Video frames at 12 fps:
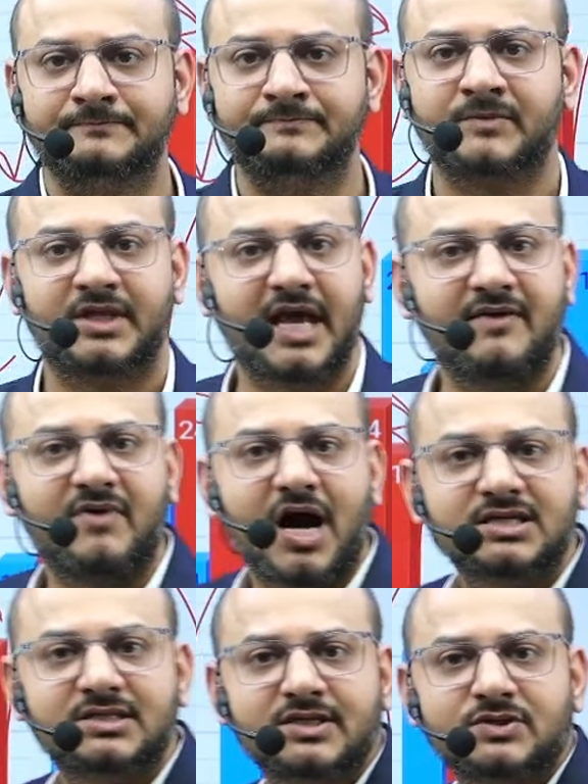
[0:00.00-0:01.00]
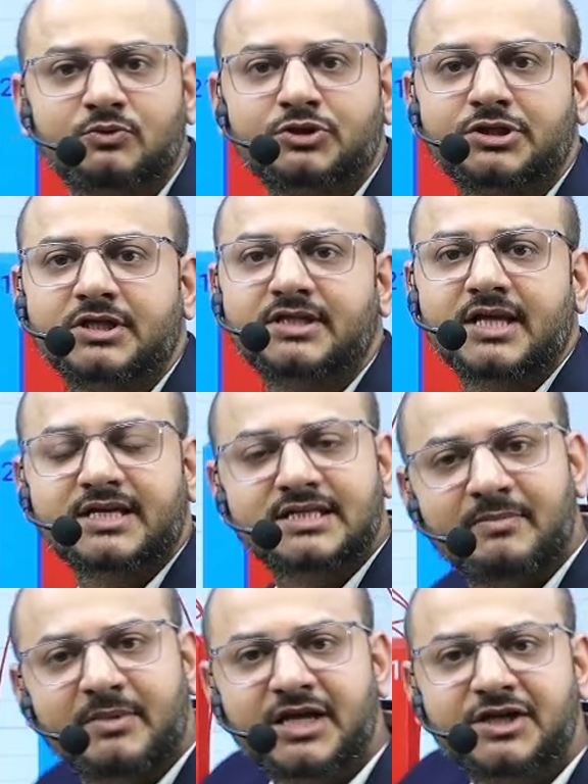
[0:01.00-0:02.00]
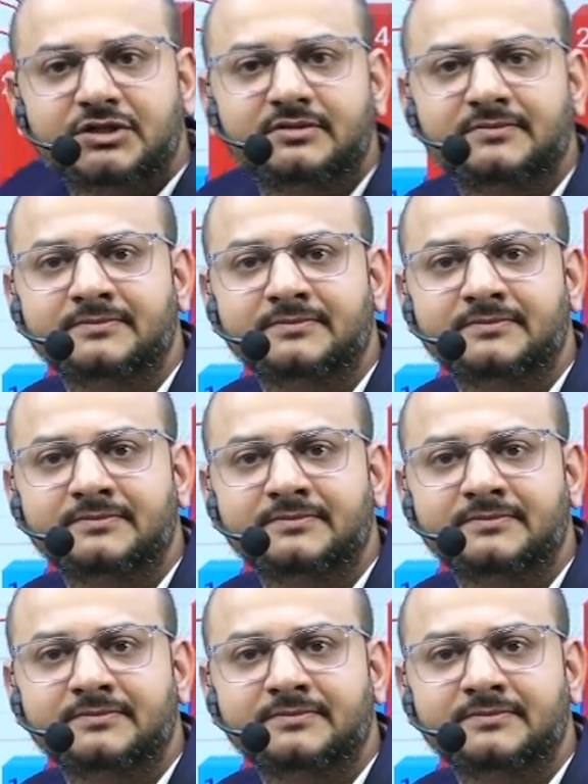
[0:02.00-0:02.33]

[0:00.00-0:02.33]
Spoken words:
They have asked this question in the examination.